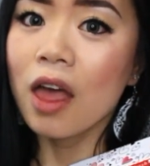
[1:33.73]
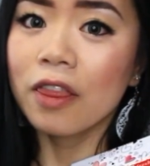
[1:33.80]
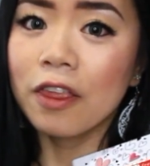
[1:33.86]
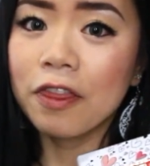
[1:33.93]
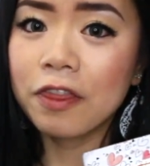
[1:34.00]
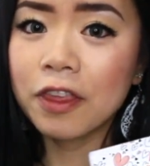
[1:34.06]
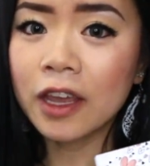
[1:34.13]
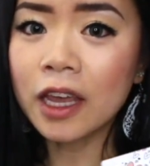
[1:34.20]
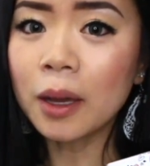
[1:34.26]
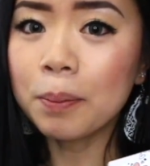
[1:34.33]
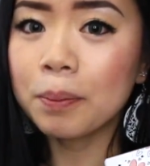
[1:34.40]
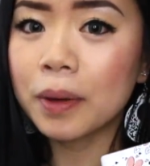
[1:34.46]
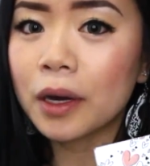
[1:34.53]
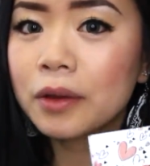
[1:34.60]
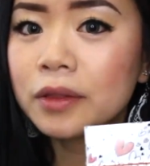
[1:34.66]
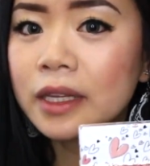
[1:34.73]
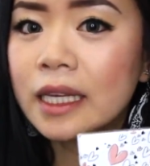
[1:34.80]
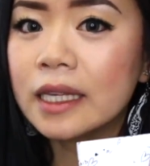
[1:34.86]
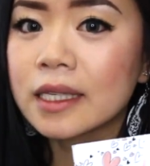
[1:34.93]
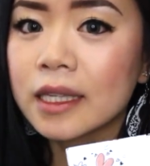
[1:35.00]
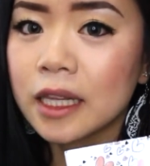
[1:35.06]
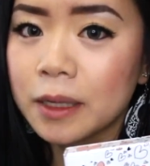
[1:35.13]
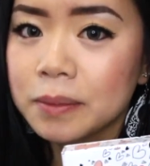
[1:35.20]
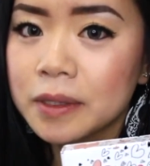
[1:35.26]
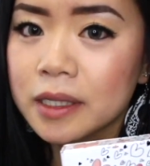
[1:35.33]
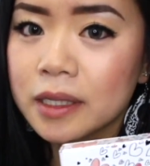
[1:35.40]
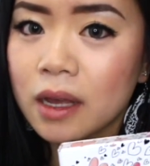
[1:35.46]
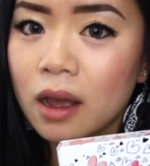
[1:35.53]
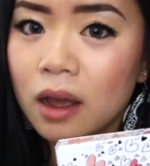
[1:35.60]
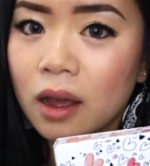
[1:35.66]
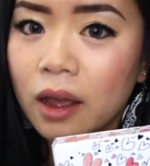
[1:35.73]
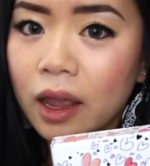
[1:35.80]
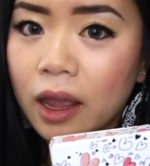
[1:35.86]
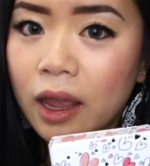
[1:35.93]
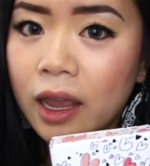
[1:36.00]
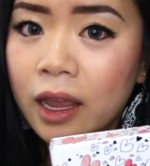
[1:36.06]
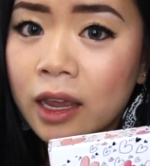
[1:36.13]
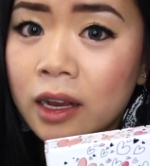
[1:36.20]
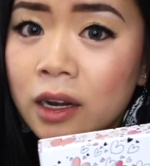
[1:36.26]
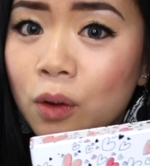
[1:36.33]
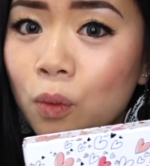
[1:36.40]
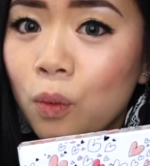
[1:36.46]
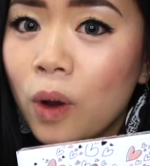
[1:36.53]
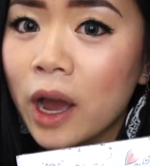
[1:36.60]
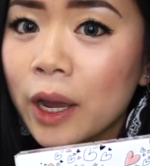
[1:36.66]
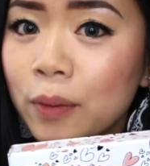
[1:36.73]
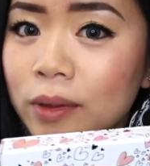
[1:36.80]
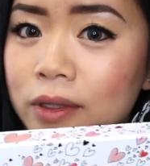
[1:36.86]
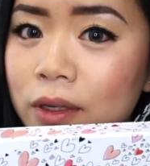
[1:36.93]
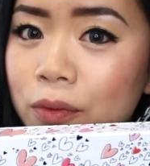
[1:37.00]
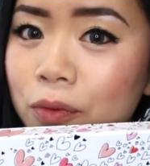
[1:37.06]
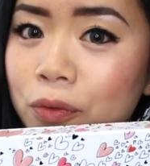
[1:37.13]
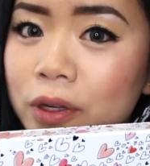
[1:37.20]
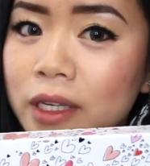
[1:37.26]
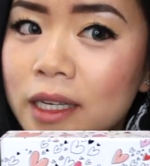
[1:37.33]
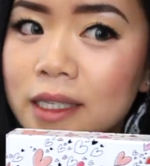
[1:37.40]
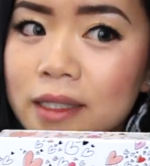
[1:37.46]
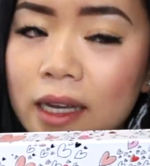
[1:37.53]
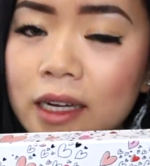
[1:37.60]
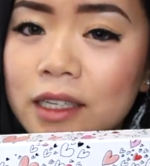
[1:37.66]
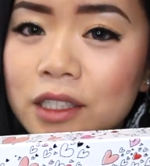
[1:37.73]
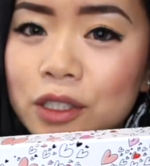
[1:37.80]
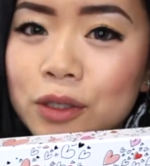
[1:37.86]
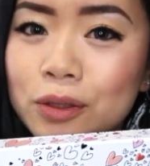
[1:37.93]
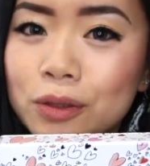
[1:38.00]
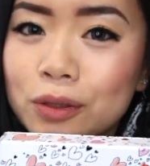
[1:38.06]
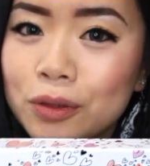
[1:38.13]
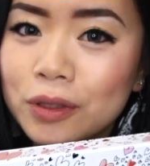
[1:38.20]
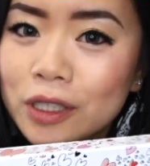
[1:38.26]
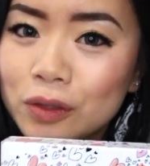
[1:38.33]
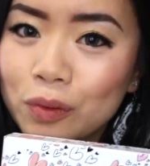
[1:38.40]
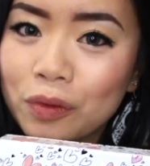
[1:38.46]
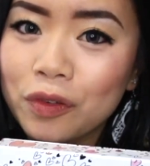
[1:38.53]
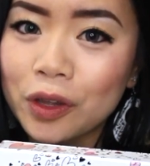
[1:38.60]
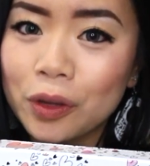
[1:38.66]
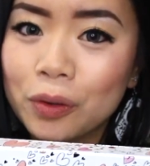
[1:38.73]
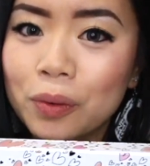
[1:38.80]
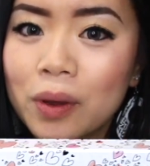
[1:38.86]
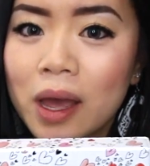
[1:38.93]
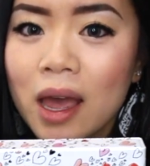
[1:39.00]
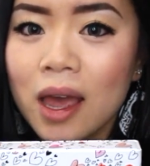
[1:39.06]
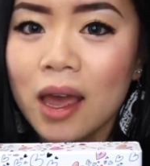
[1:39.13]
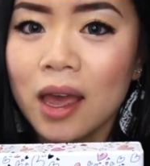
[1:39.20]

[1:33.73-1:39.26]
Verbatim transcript: The thing about these lips and why I was like really excited to do this review